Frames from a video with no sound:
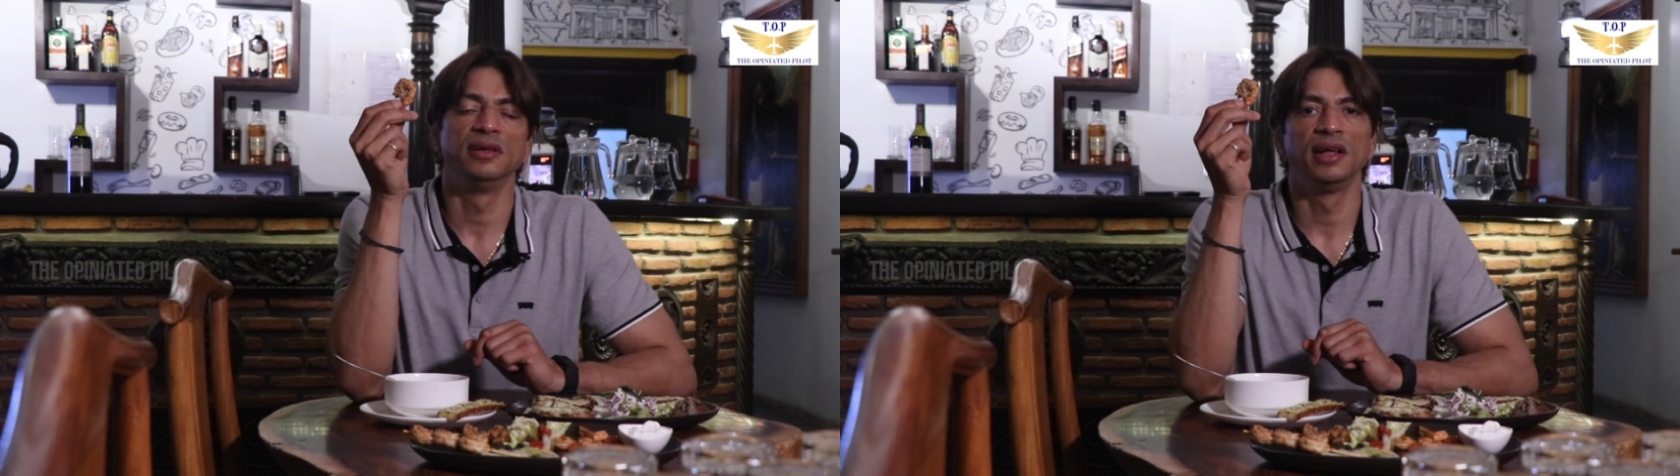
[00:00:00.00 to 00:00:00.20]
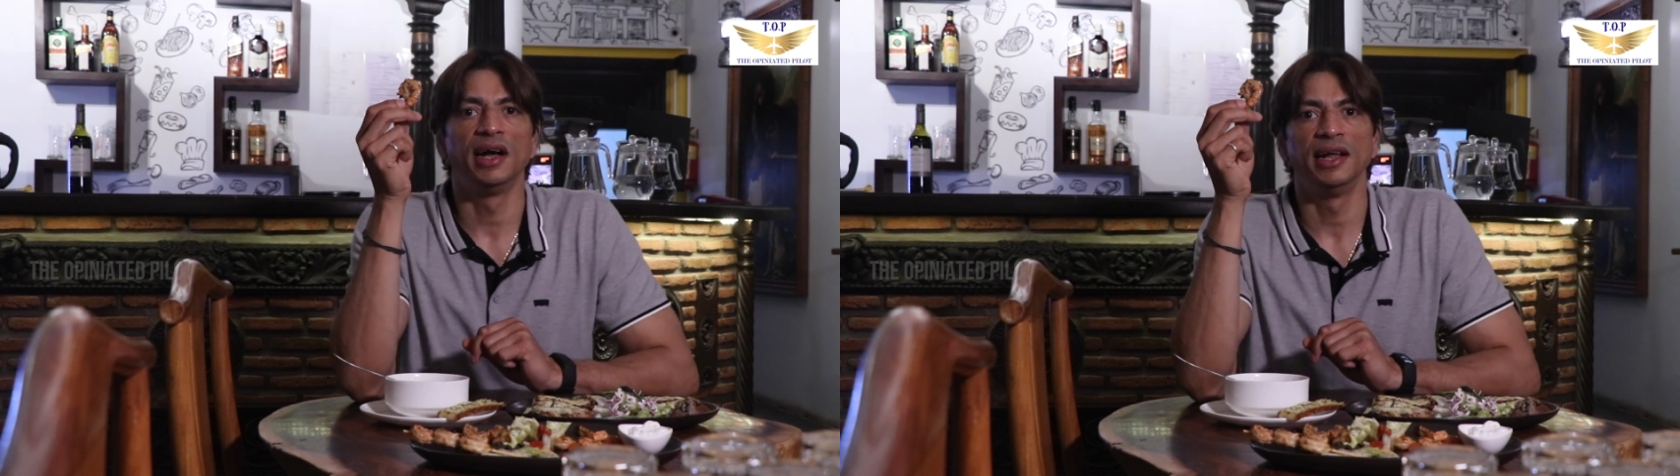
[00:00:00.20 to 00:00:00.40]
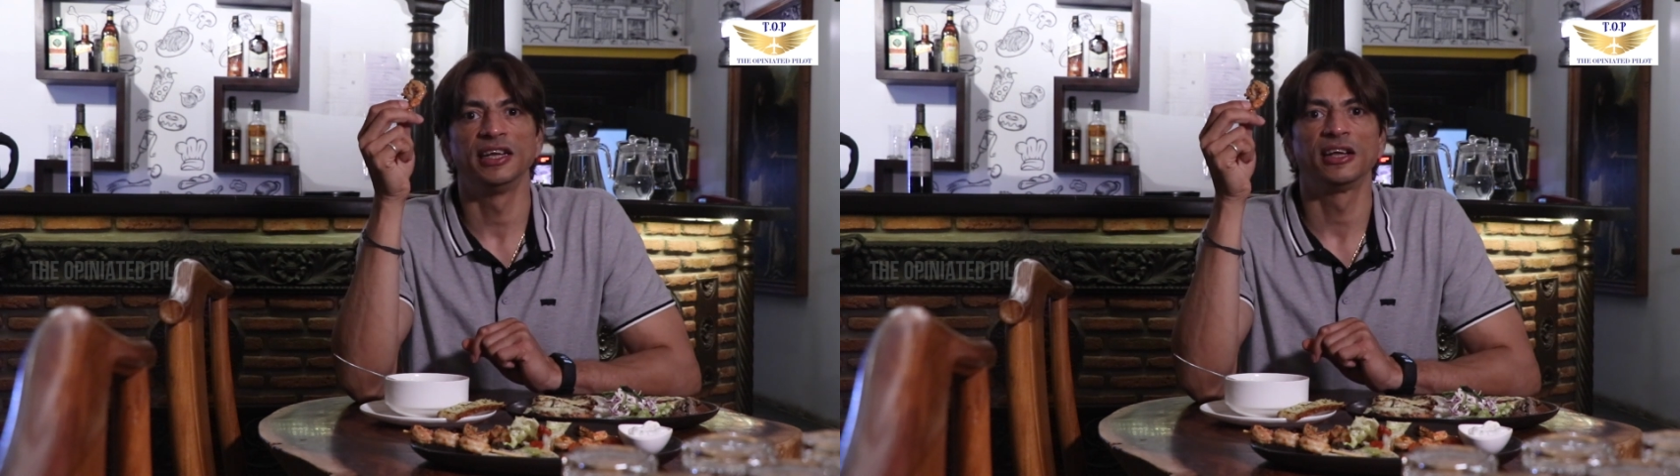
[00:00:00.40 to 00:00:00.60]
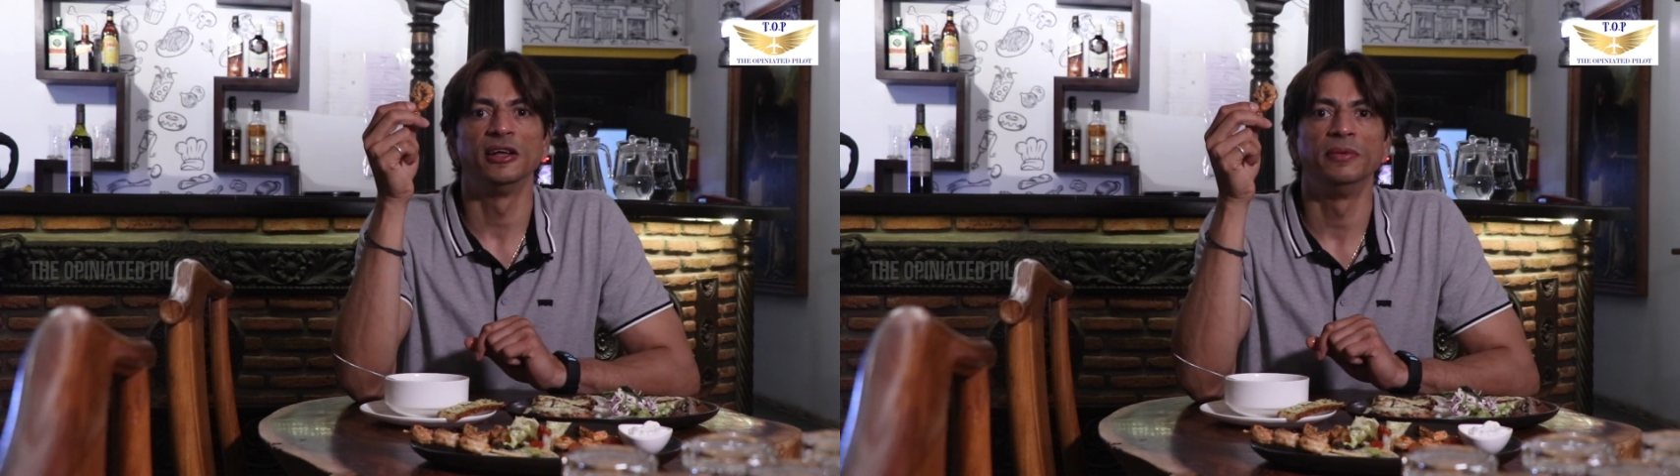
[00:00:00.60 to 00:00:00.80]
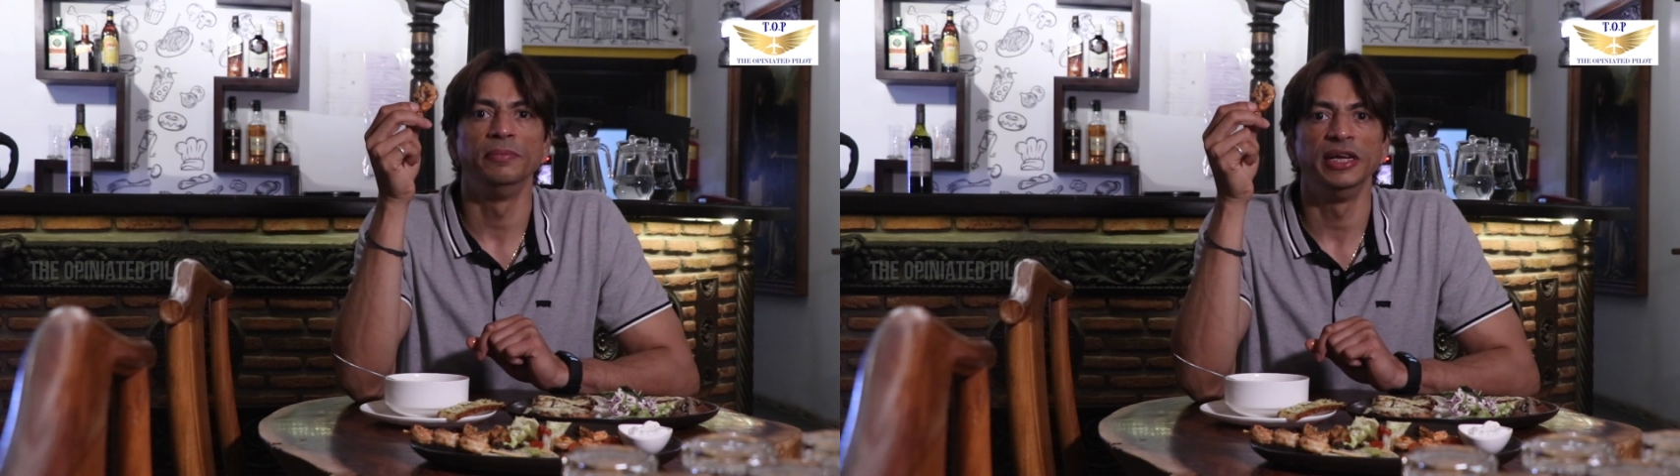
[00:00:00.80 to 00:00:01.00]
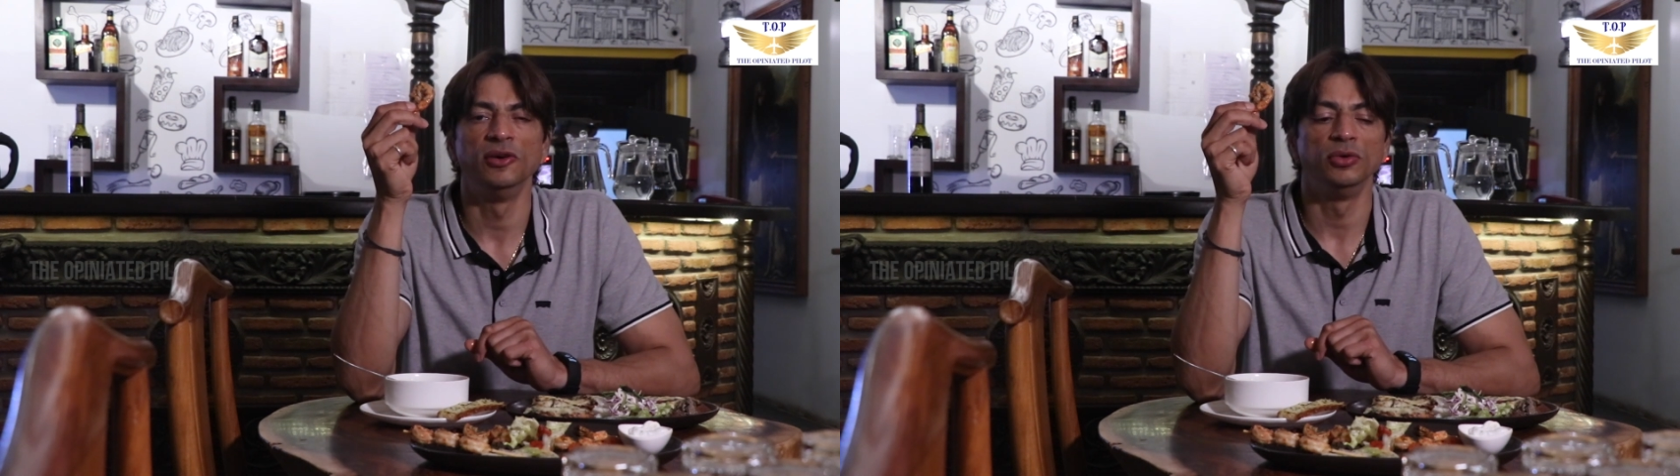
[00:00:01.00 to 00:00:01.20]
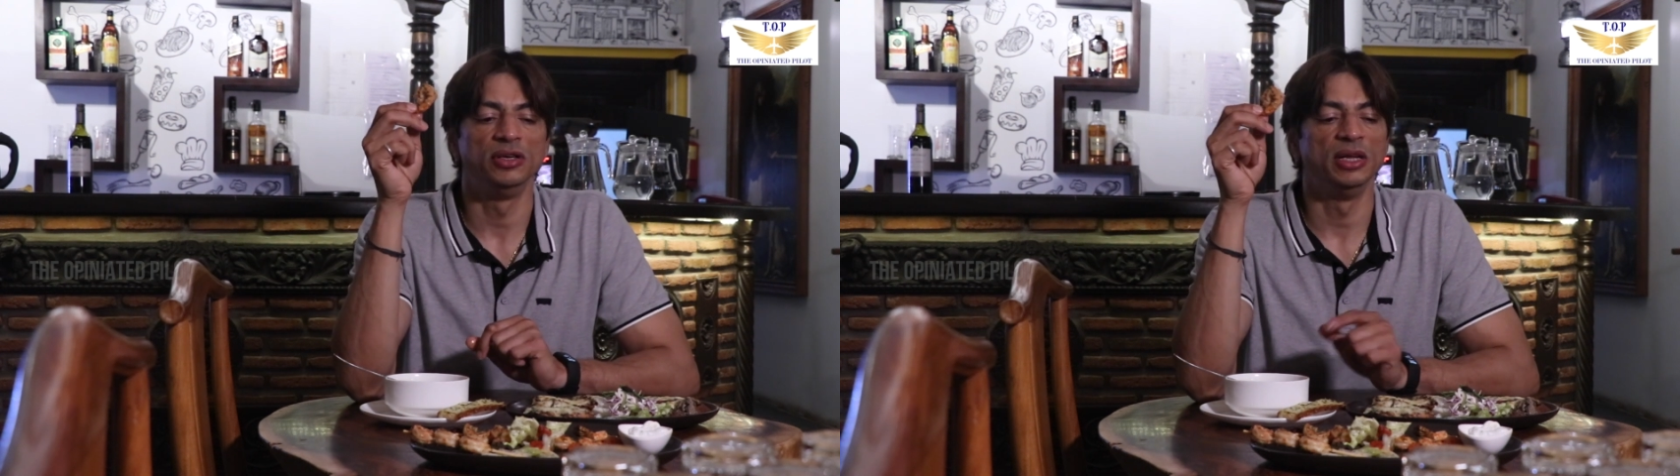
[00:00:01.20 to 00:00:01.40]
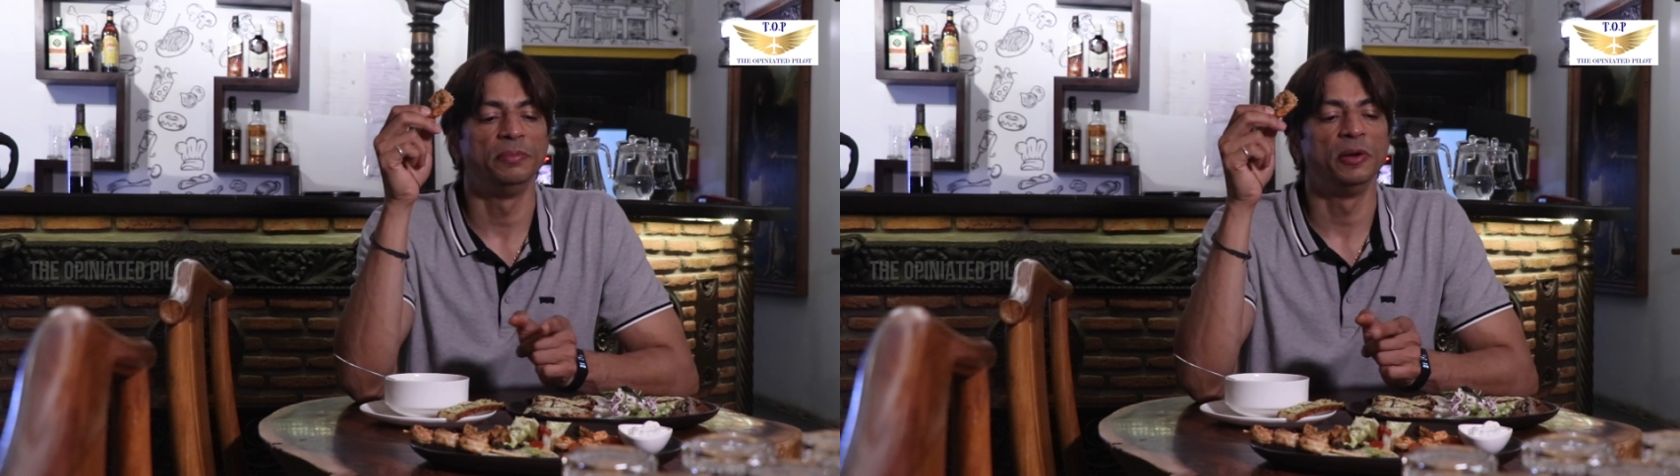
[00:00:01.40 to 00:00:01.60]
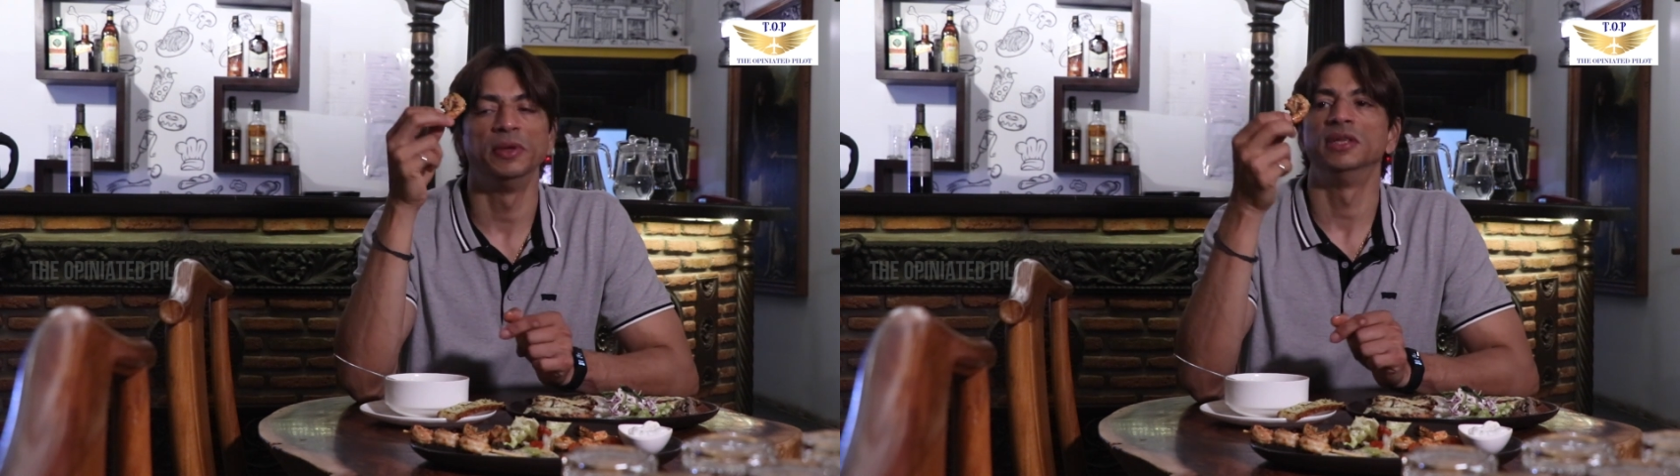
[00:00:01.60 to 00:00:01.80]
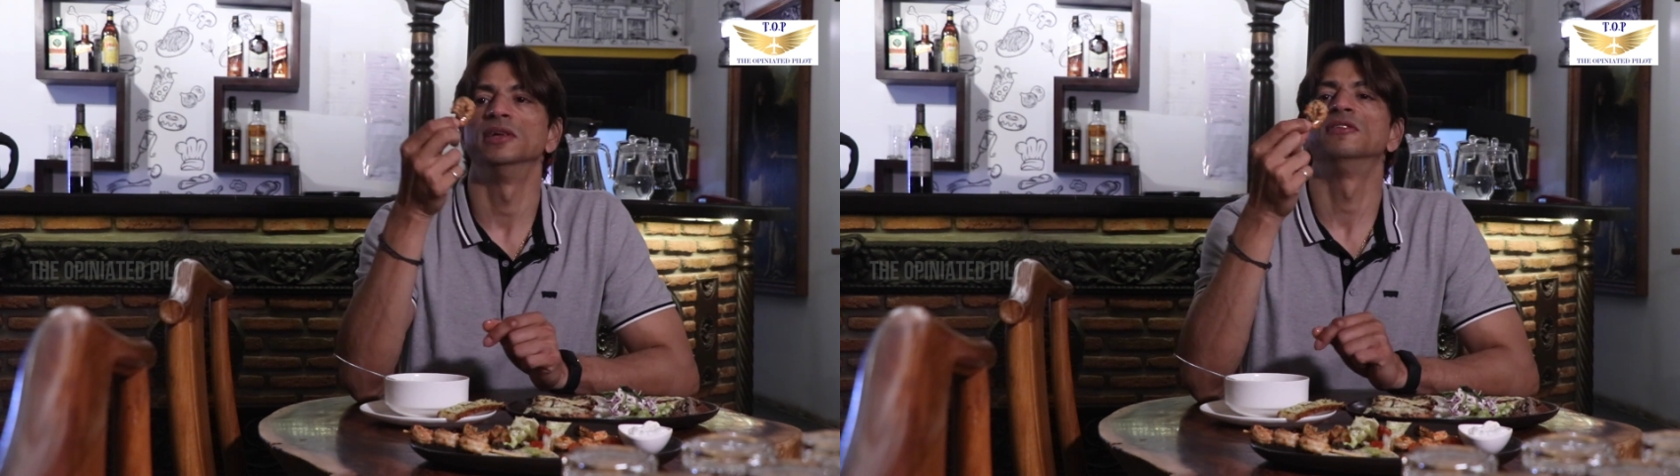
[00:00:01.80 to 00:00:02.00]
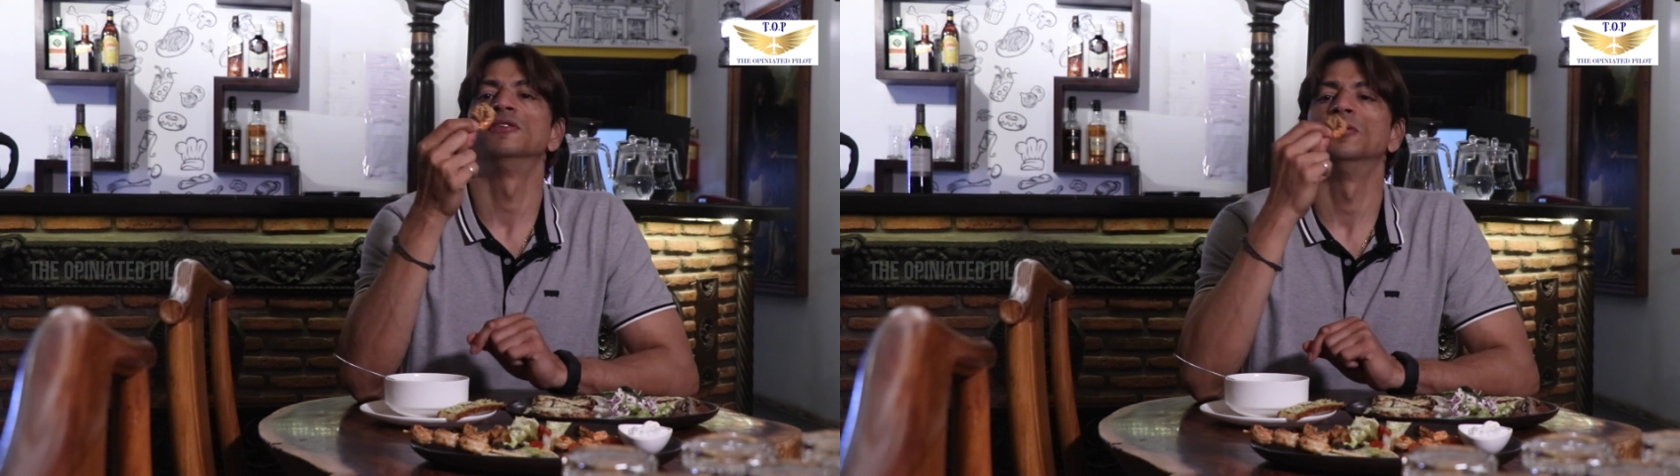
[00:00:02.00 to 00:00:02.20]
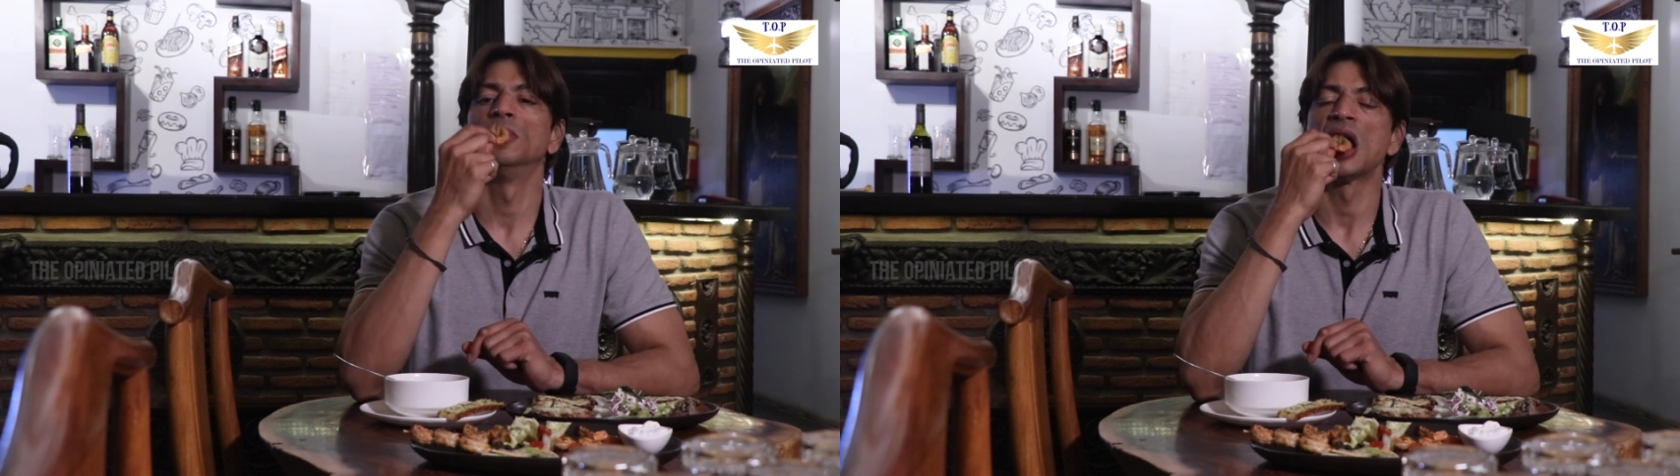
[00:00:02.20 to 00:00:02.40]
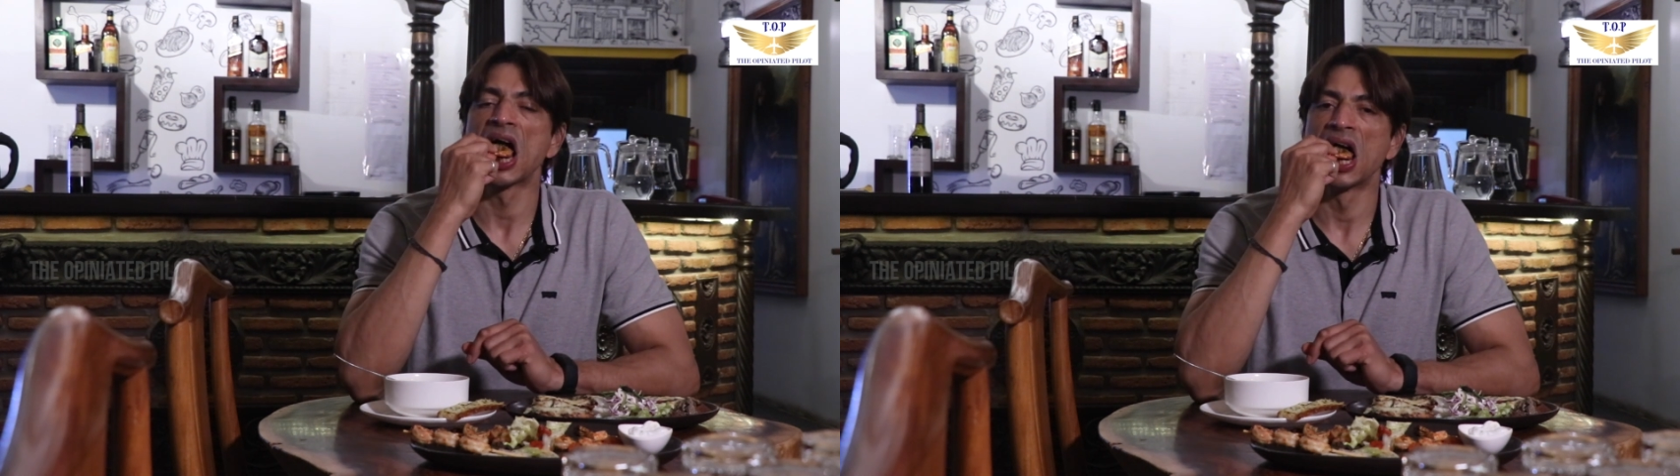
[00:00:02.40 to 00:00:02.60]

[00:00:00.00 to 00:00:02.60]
garlic mayo dip with it, so